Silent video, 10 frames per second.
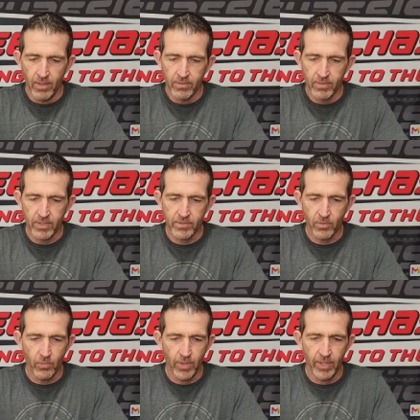So that's
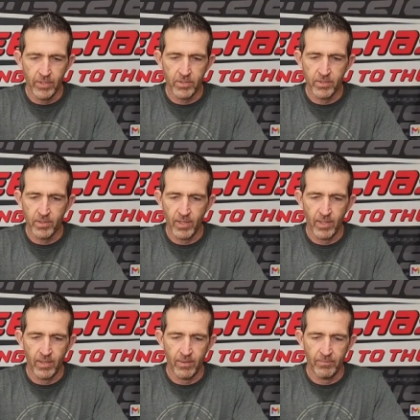the winch,
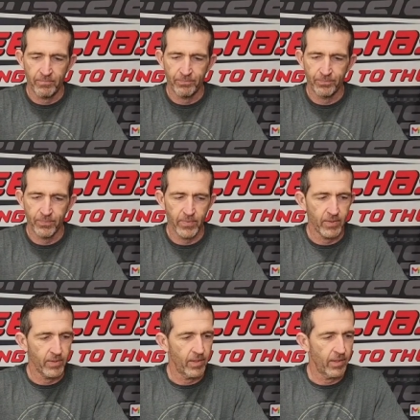the
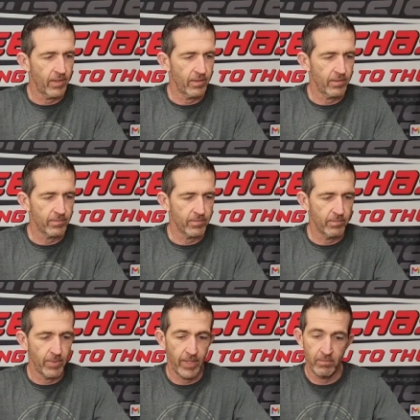
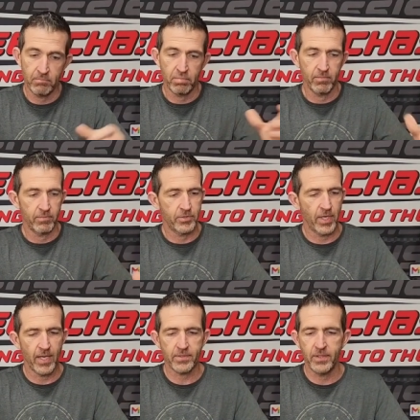main
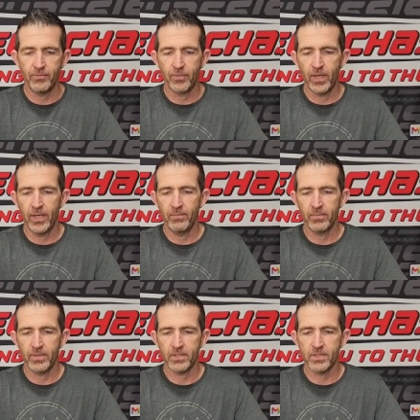chassis
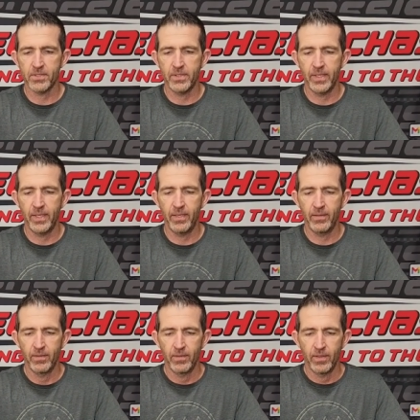frame. This is the